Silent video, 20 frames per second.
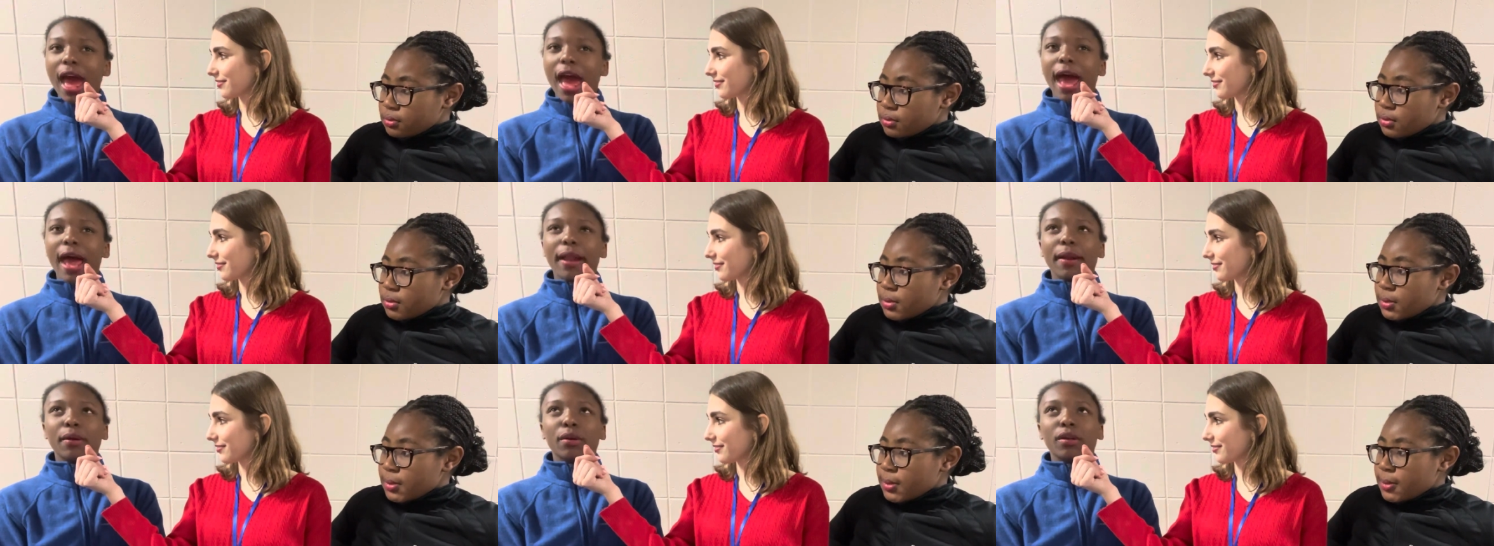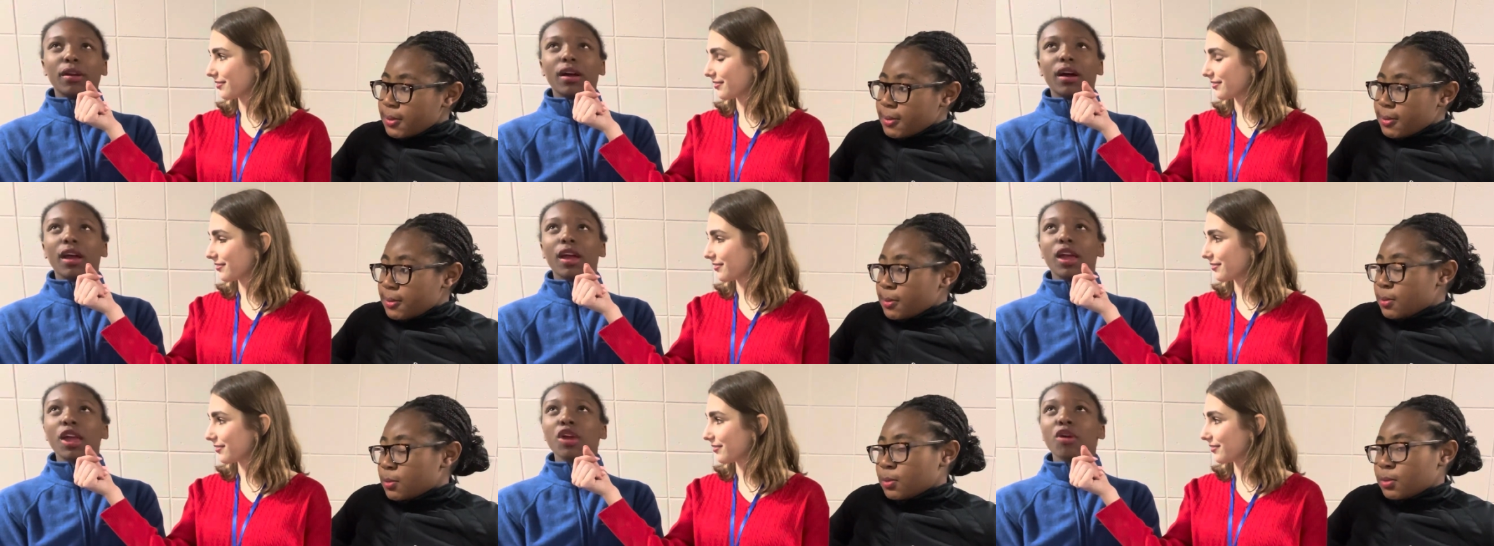Speaker 1: and
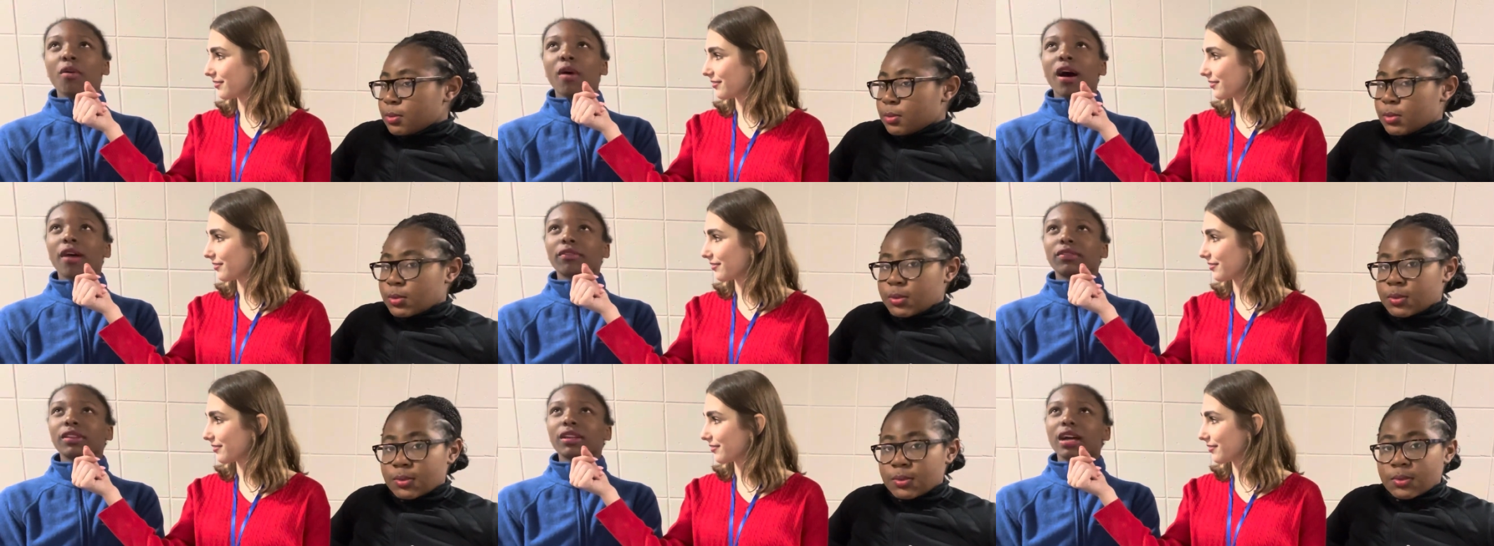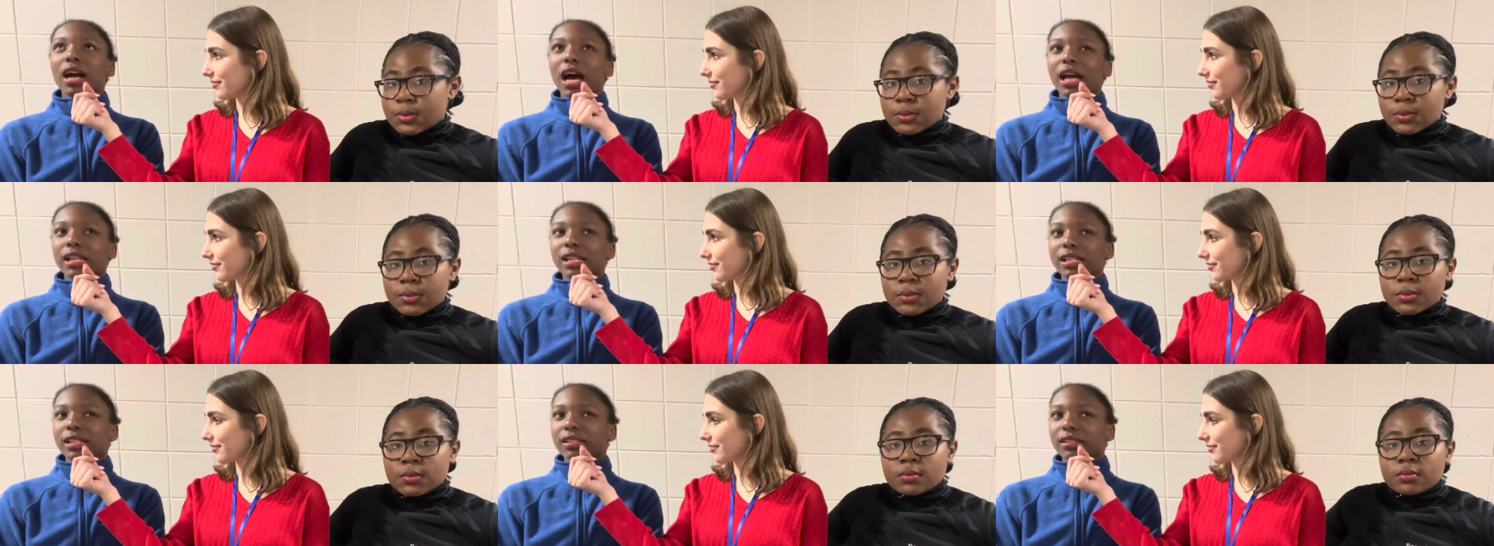you have to
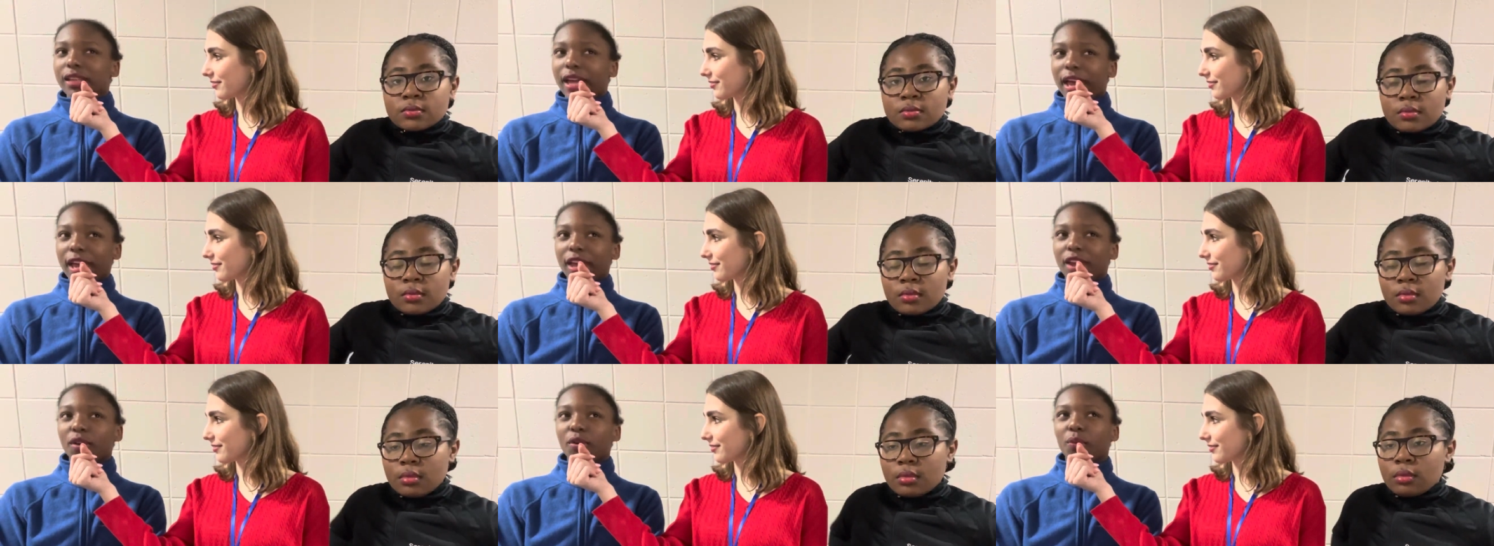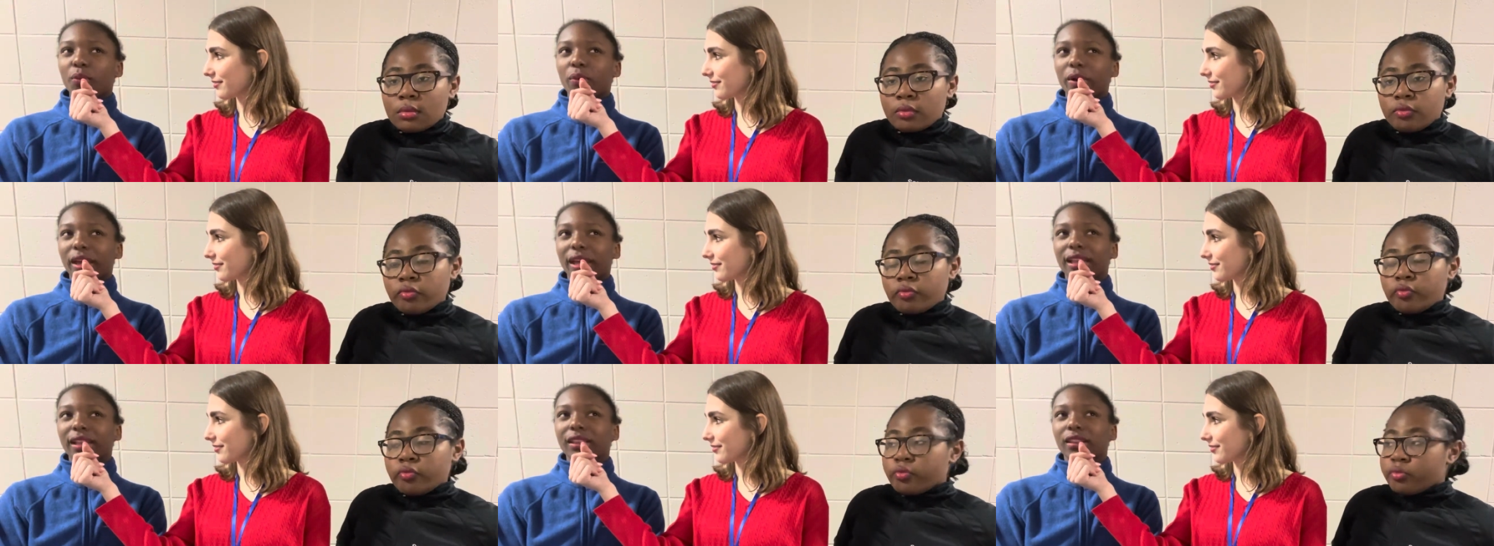kind of skate
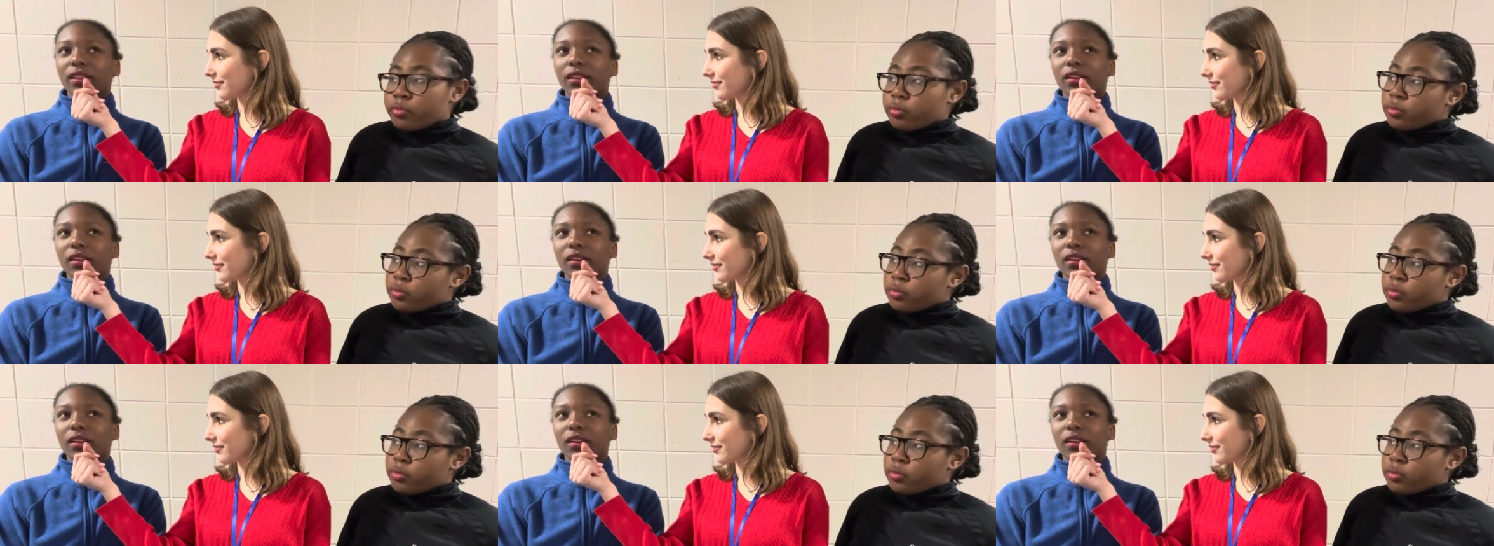with